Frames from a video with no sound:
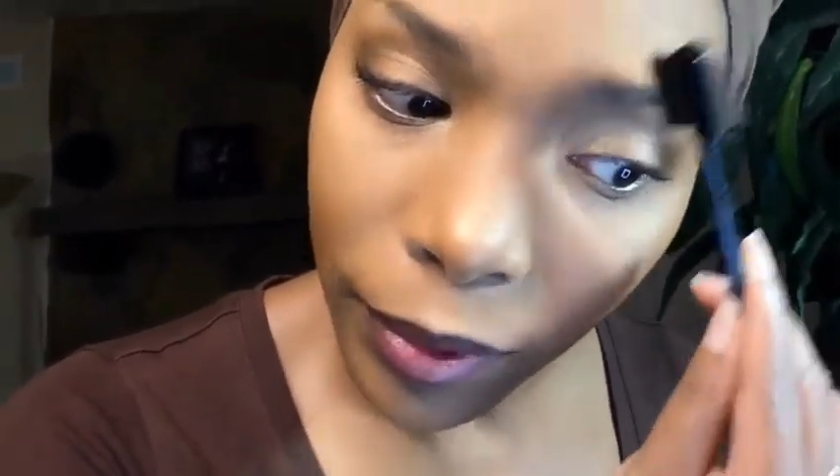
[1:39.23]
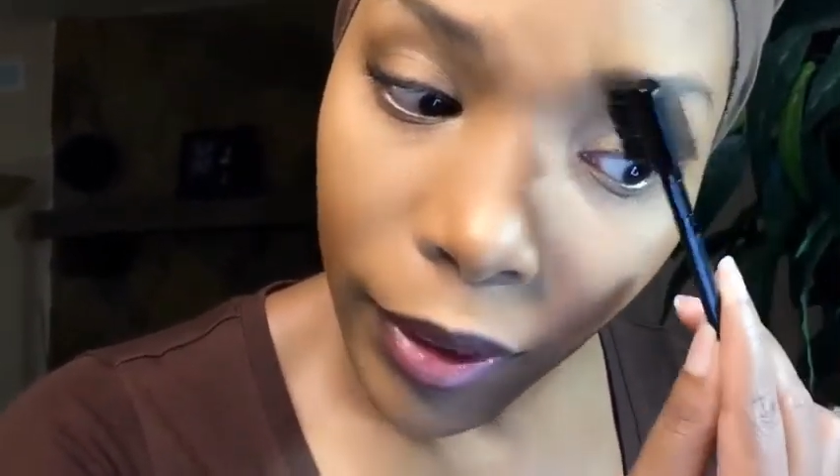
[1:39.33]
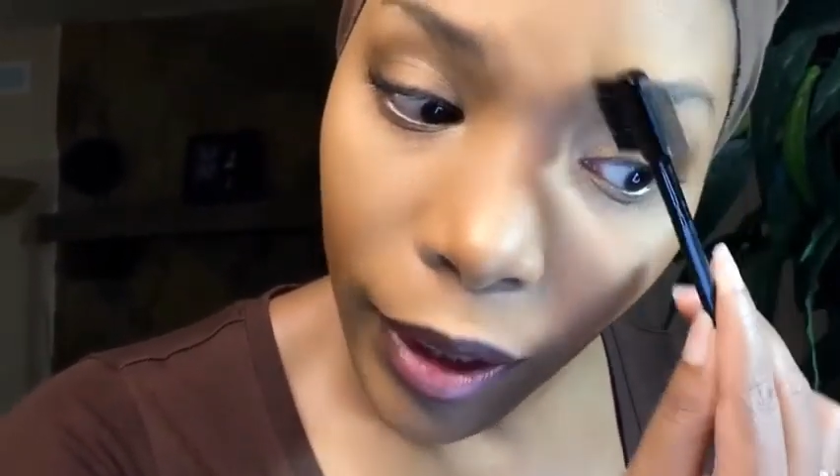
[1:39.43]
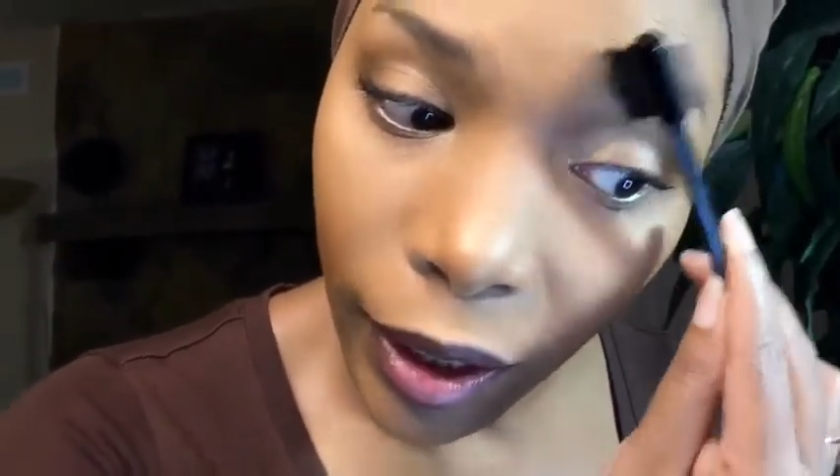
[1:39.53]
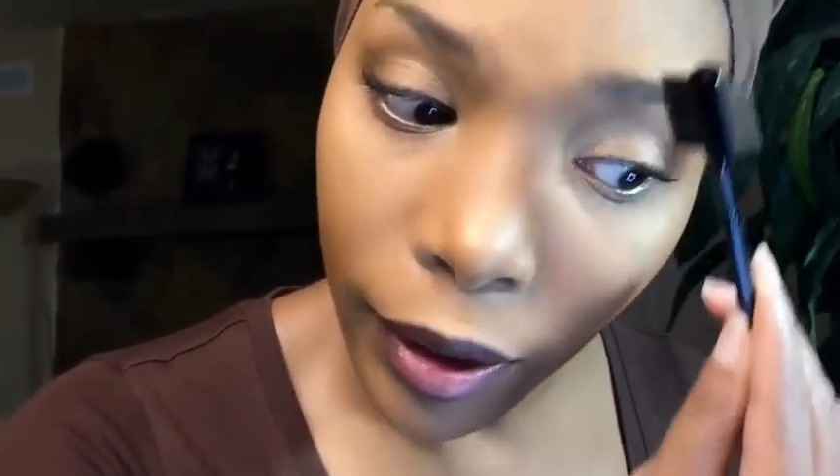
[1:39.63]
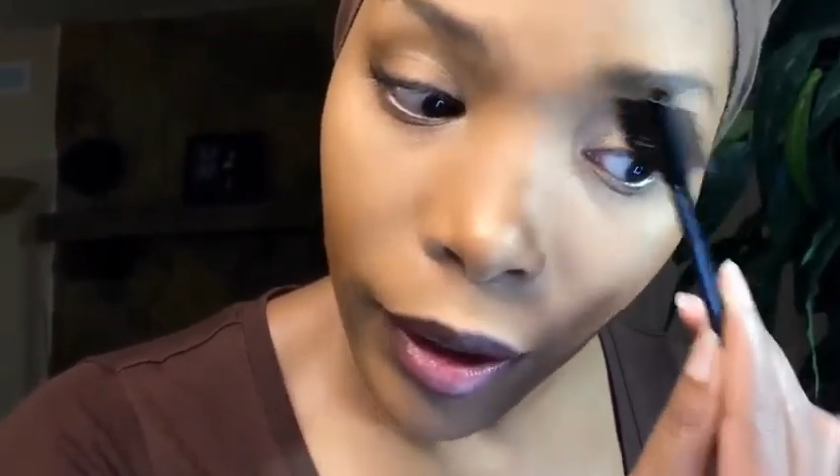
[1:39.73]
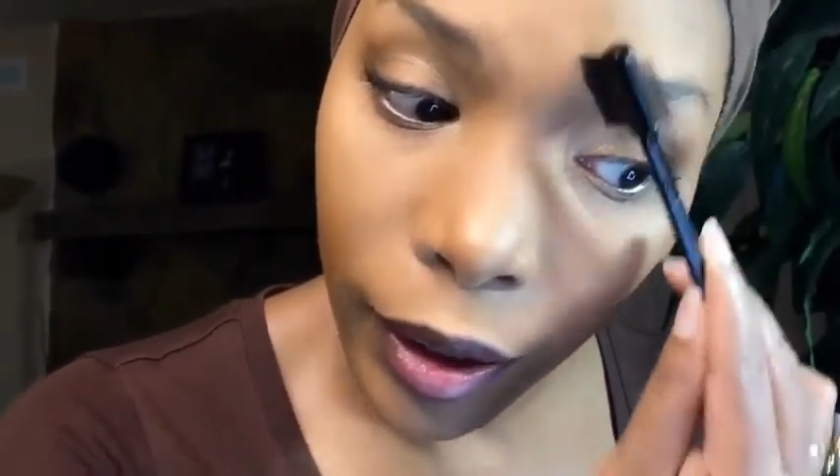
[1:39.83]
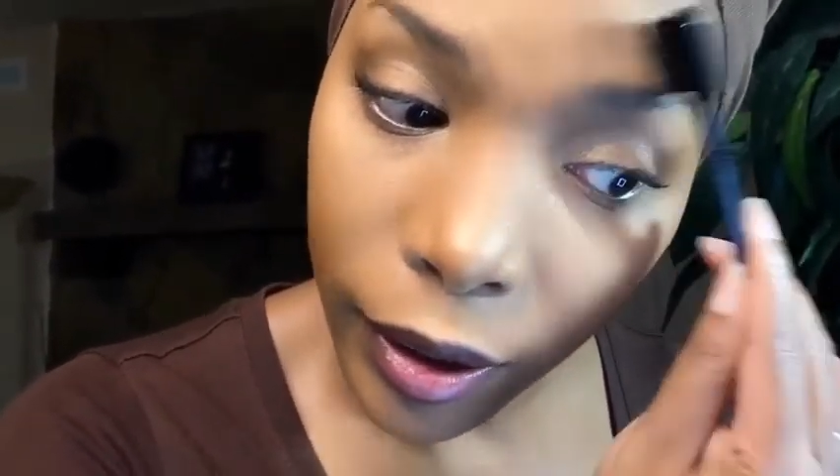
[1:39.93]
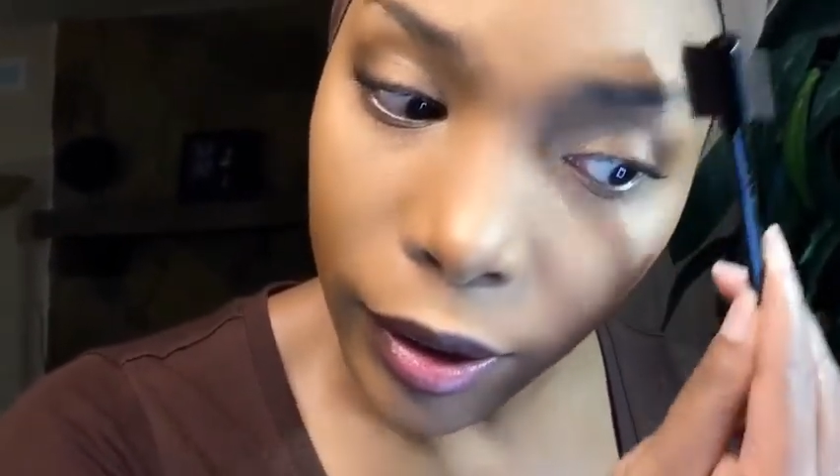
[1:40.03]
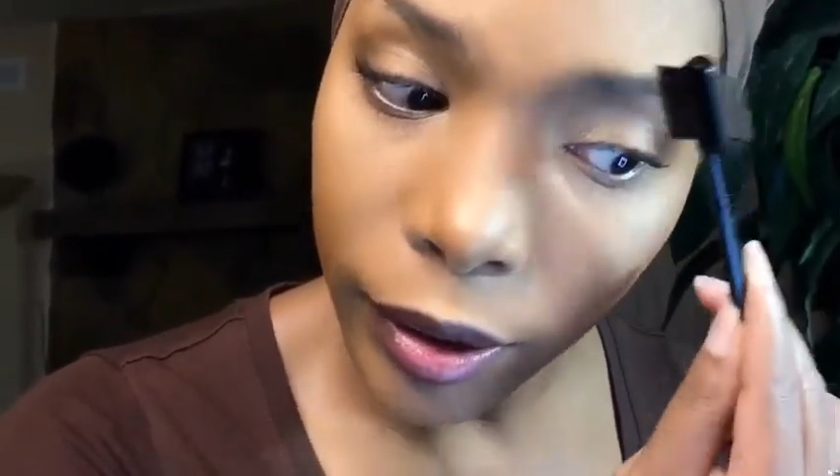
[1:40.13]
thick
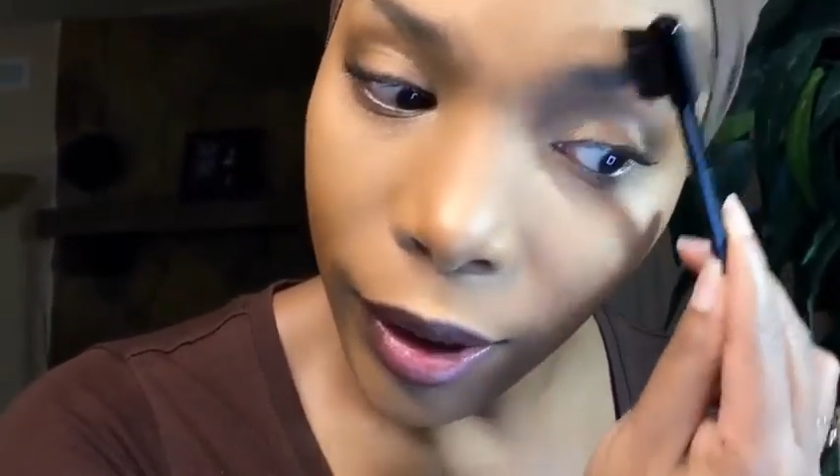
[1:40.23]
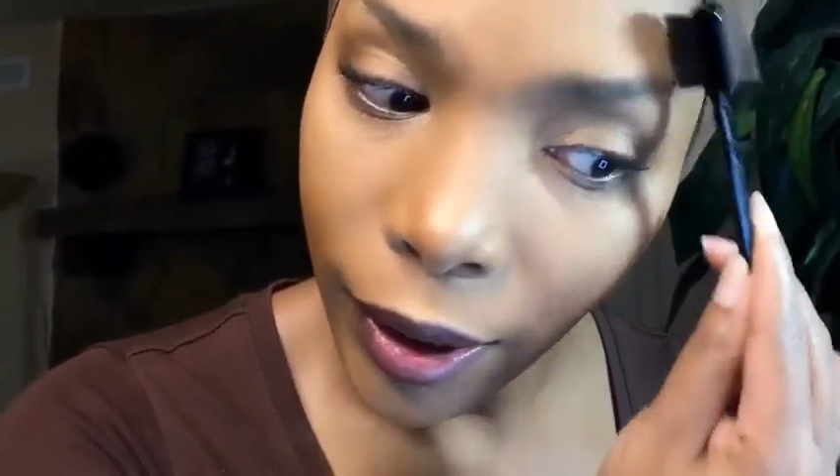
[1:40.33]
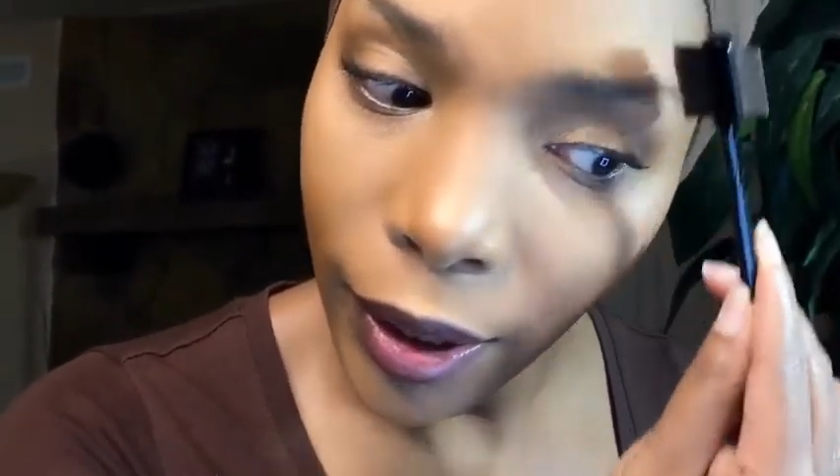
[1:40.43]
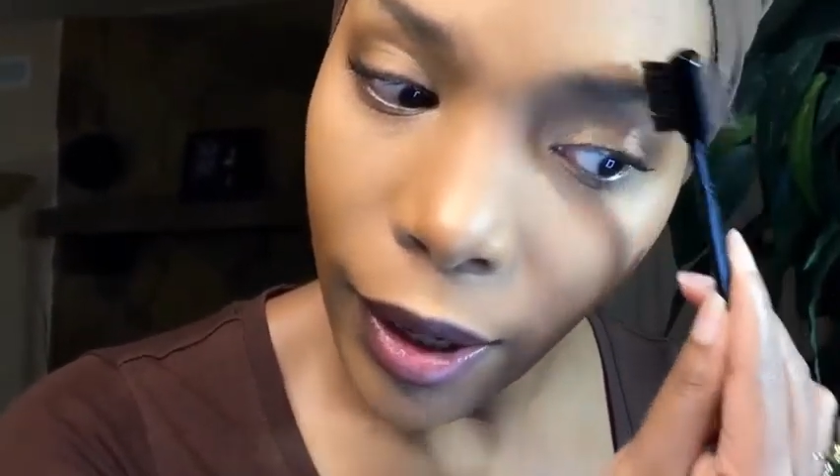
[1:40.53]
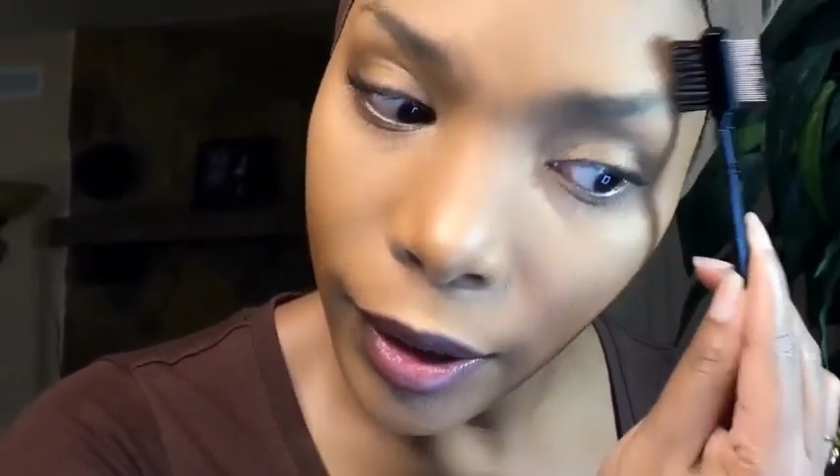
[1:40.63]
since I got a